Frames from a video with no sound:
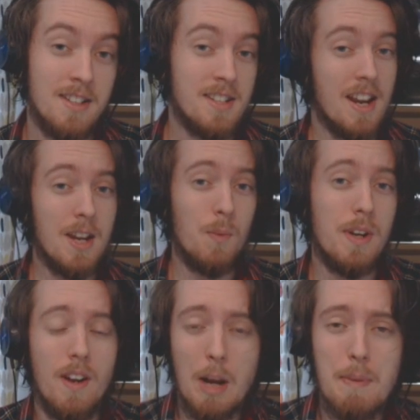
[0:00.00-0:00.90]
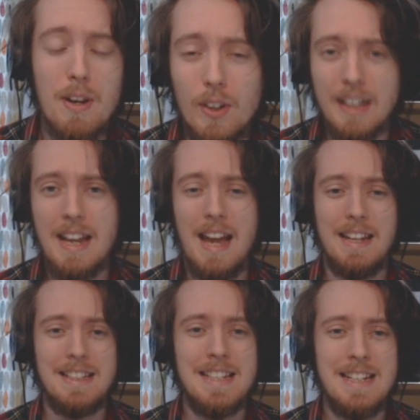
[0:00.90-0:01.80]
Today we're going to be looking
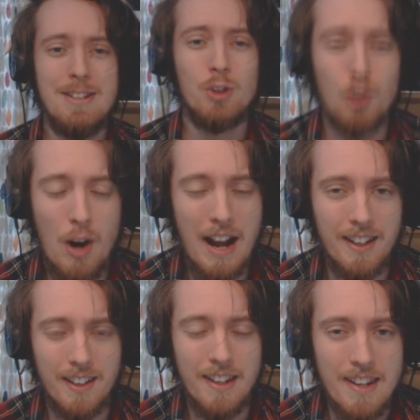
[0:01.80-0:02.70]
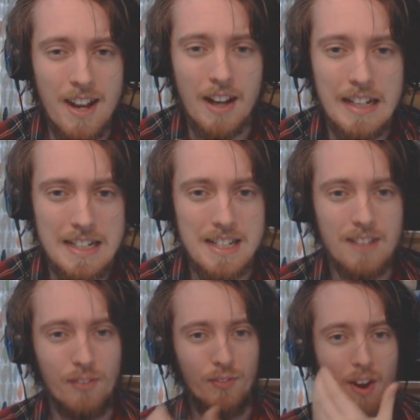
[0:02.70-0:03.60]
at the Dragon Knight
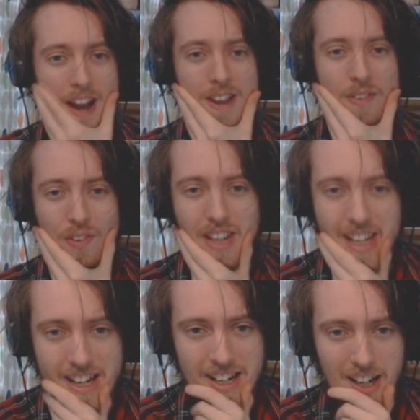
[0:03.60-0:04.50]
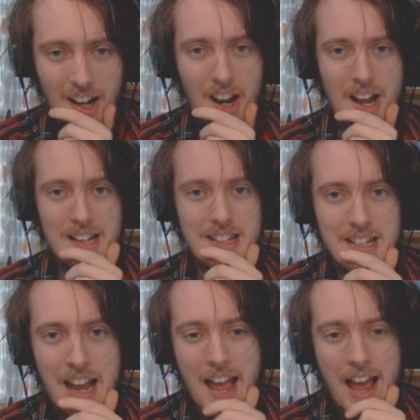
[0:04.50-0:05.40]
5e
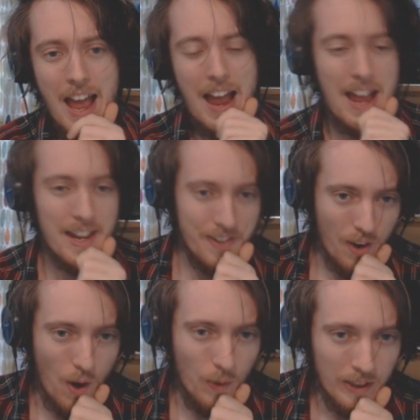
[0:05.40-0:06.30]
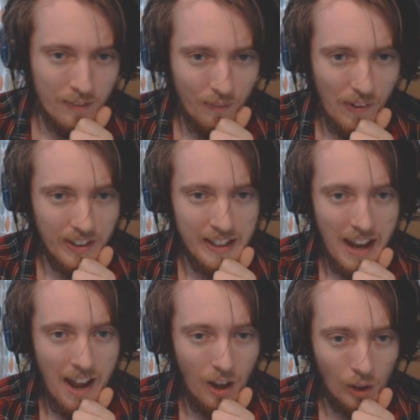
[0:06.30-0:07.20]
class, and holy fucking
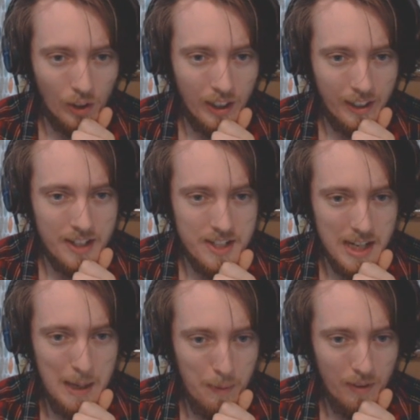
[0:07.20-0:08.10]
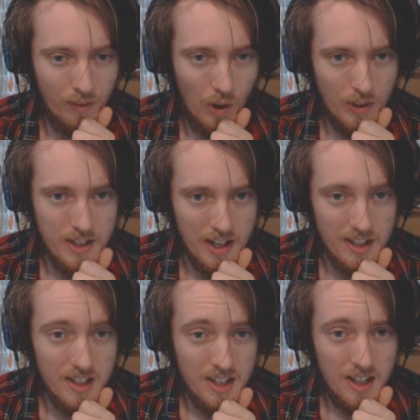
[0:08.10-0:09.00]
hell, look at this table of
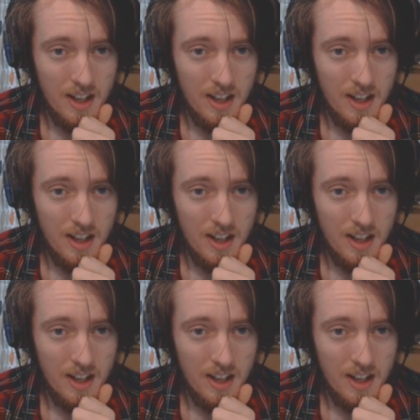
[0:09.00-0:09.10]
contents.